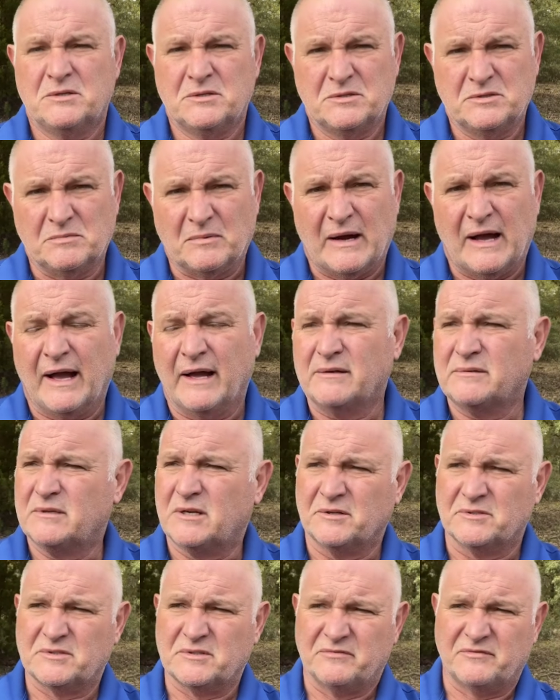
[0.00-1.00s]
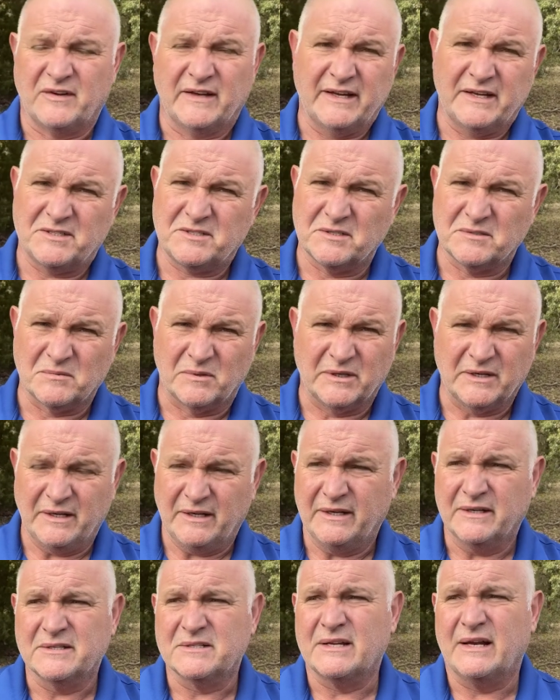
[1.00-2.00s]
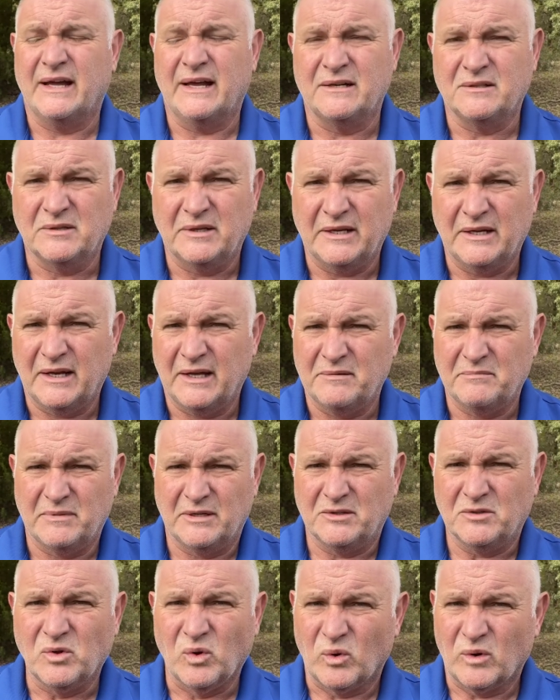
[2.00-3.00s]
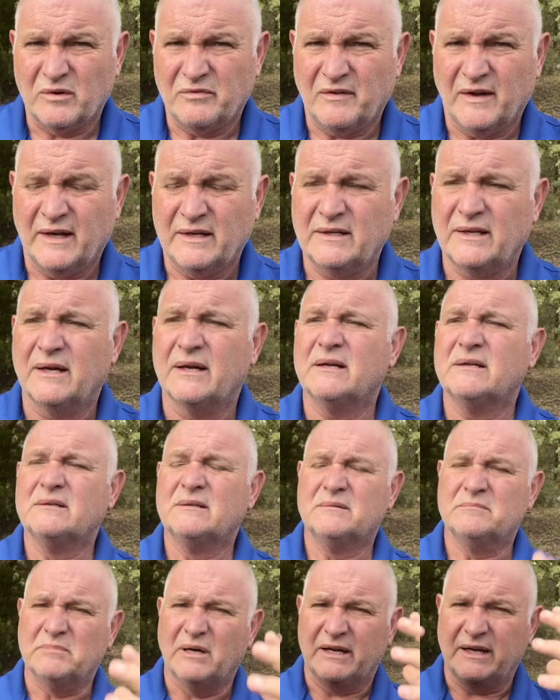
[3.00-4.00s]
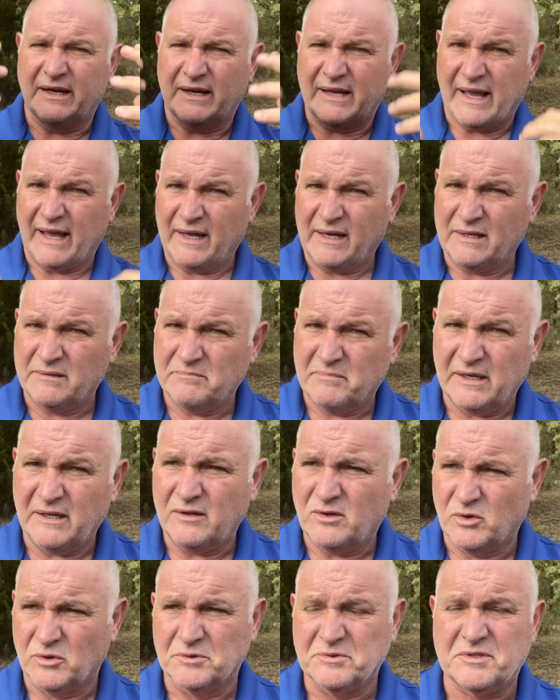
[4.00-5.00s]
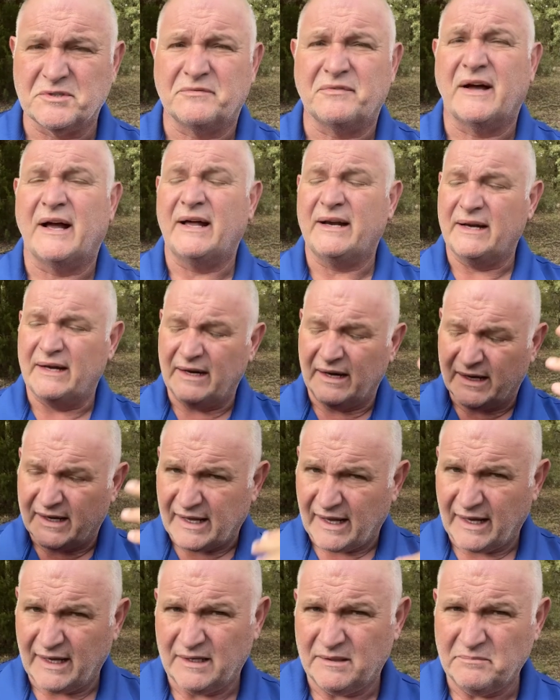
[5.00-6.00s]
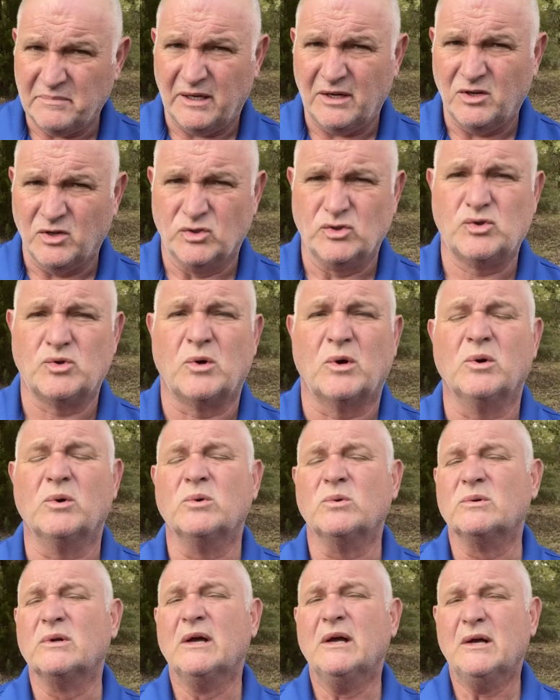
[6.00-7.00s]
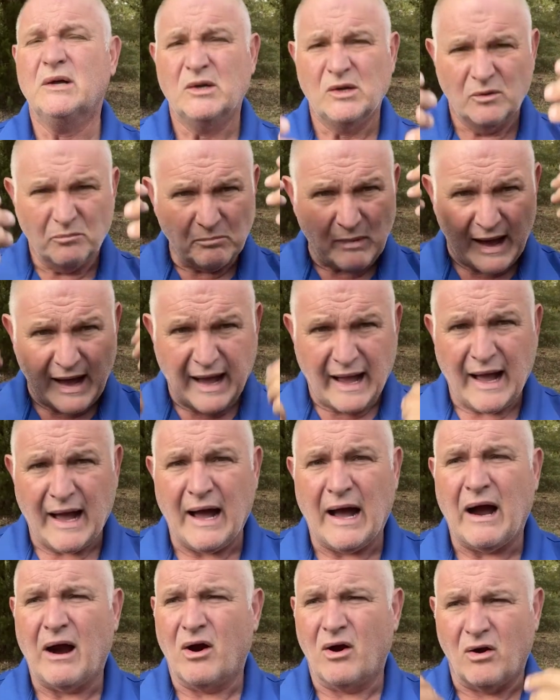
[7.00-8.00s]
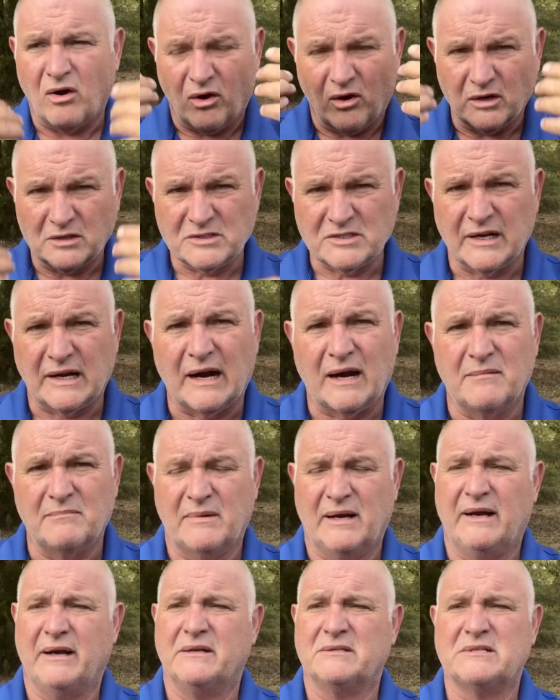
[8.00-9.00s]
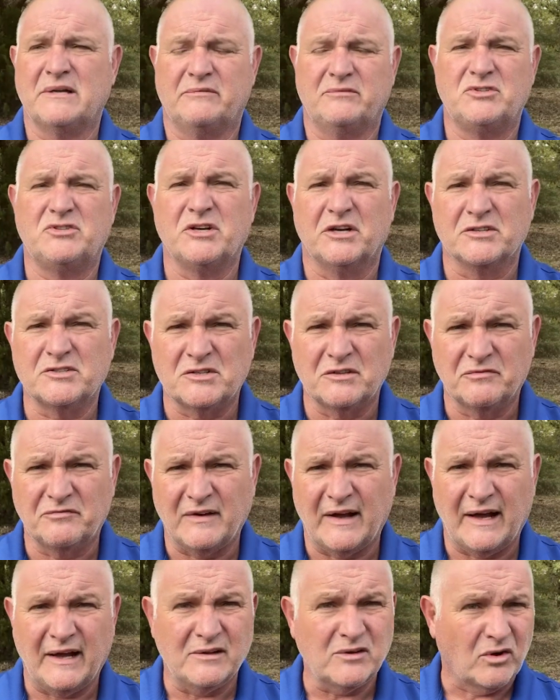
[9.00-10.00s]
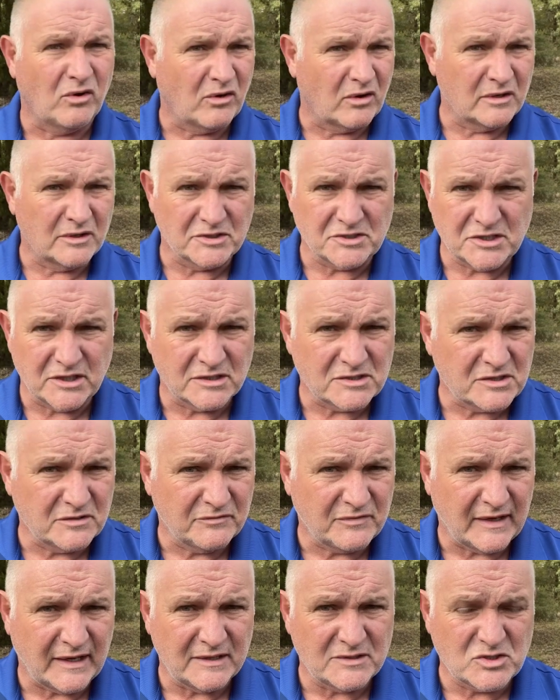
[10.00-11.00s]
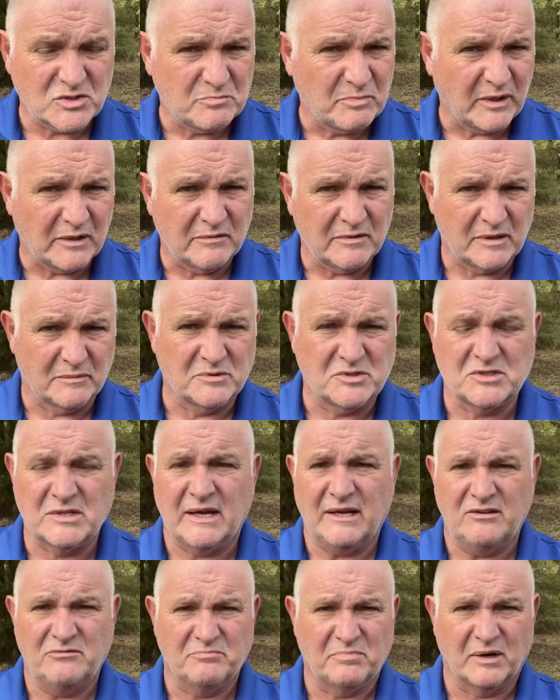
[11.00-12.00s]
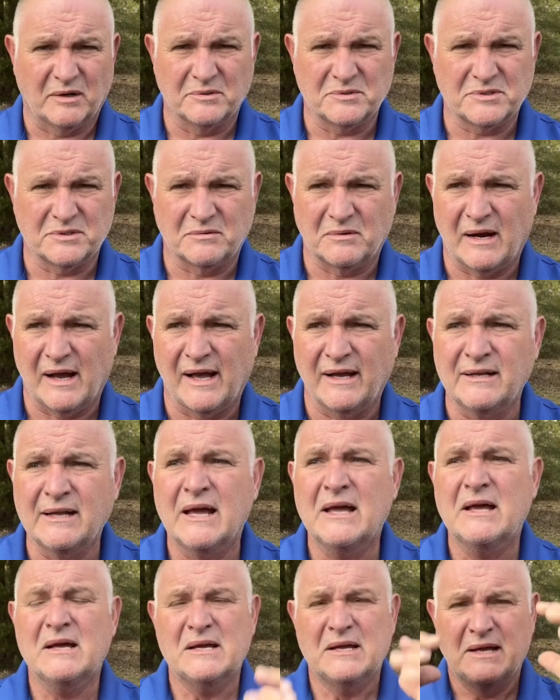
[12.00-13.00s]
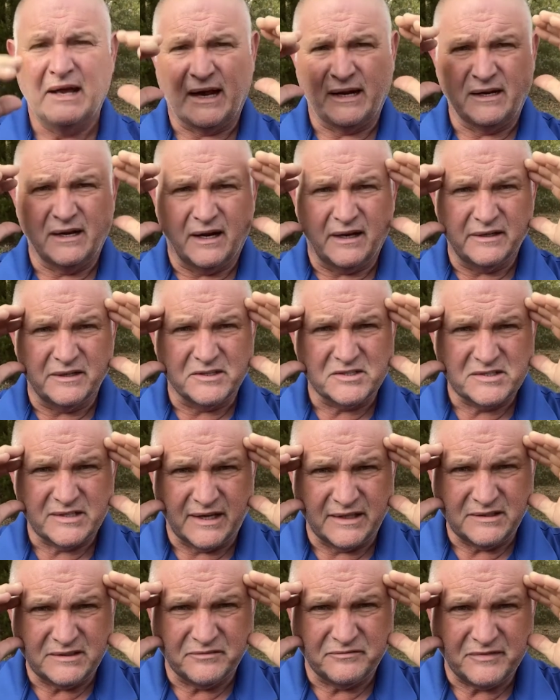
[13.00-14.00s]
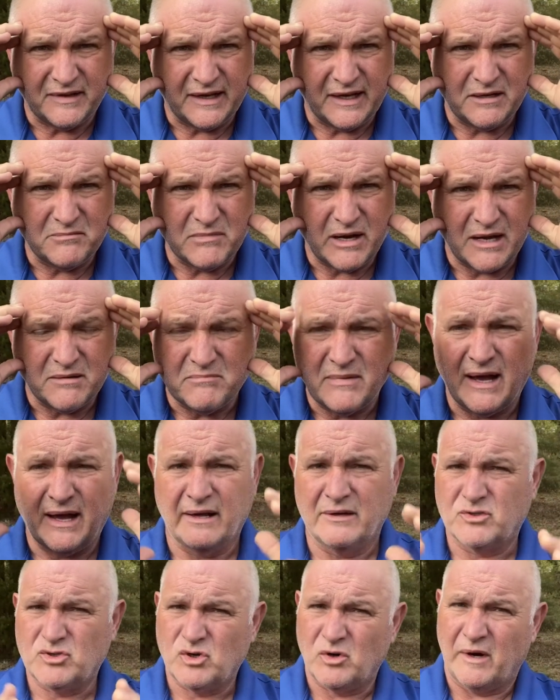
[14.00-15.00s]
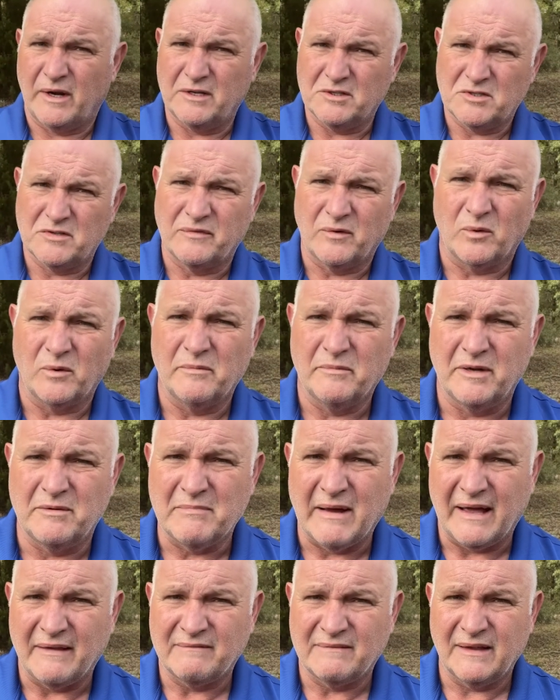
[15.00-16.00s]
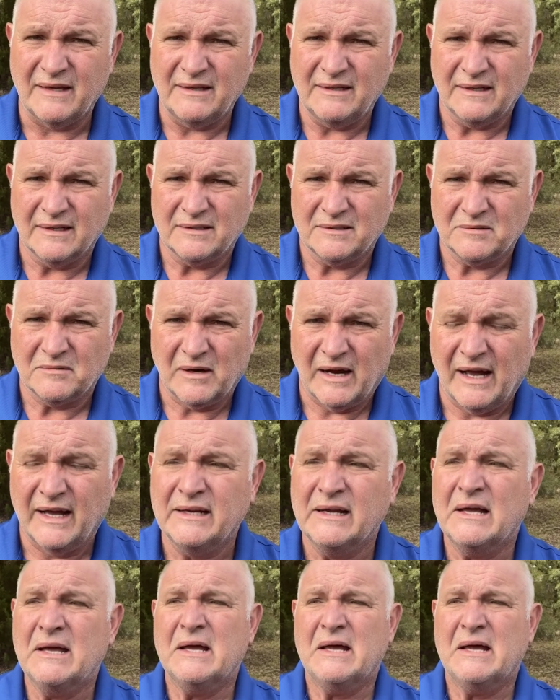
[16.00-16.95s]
Right. Because the flesh is what it is. It hadn't been glorified yet, but it can be crucified and it can be controlled by our hearts and our minds. I'm justified heart, a justified spirit. I'm a saved person. Right. And God is sanctifying my mind, transforming my thinking. Right.